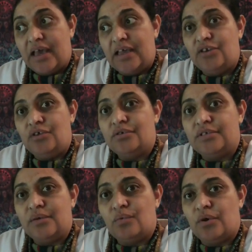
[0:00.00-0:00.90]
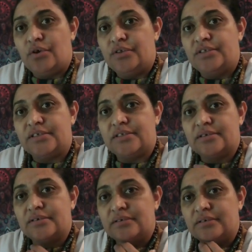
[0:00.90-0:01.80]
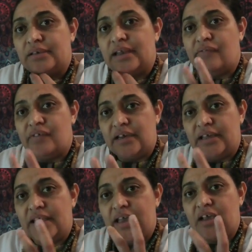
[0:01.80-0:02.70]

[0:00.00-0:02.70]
and using words lovingly